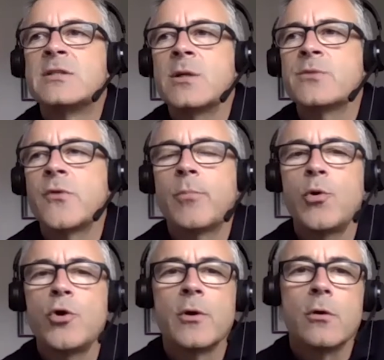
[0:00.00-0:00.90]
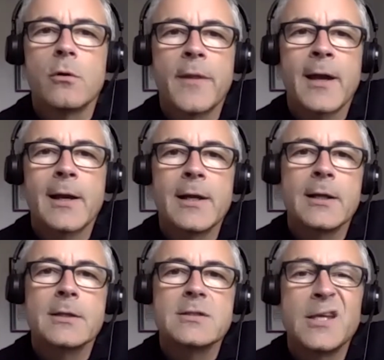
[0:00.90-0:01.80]
terms of employment law, that
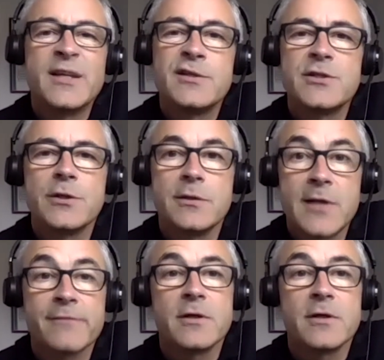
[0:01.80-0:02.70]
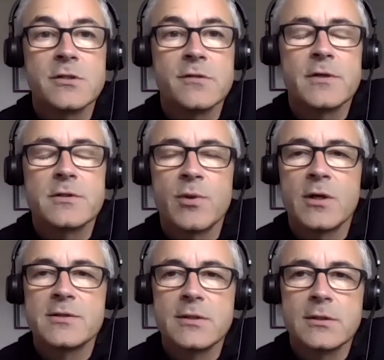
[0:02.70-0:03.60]
links into the definition of
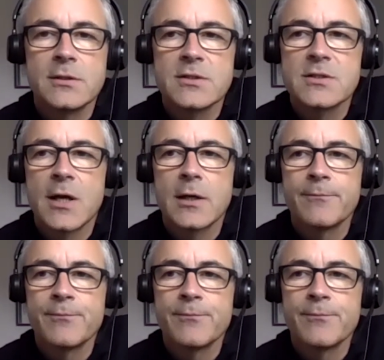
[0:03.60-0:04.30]
disability, as I say.